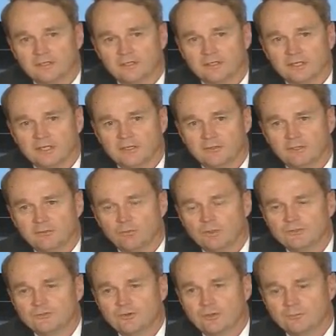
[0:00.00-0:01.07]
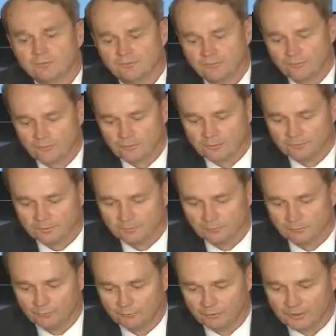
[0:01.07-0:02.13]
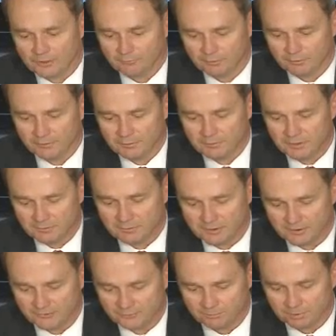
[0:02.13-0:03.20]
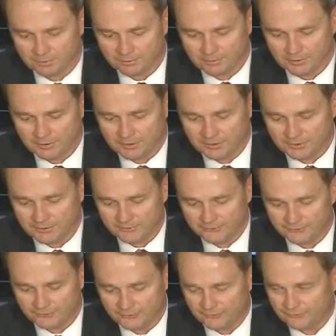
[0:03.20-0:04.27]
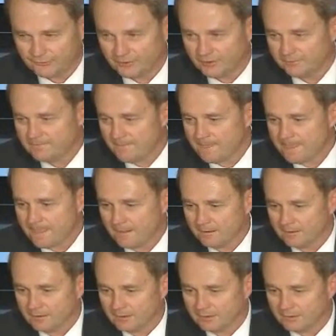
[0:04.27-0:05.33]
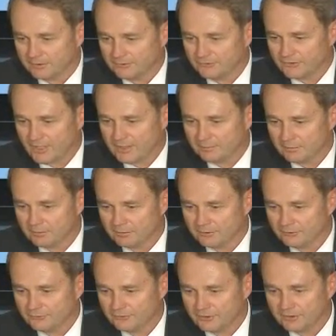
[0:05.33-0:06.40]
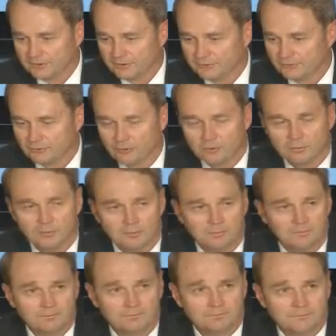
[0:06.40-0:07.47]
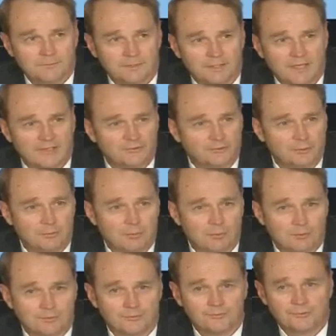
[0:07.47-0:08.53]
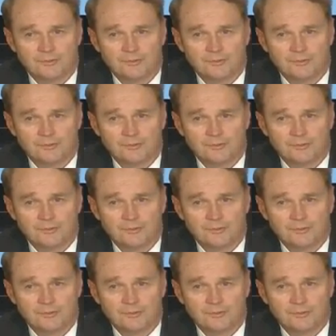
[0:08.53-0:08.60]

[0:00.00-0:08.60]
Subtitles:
and what's gone before. And what I really mean by this blurring is cyber is global. It has no borders.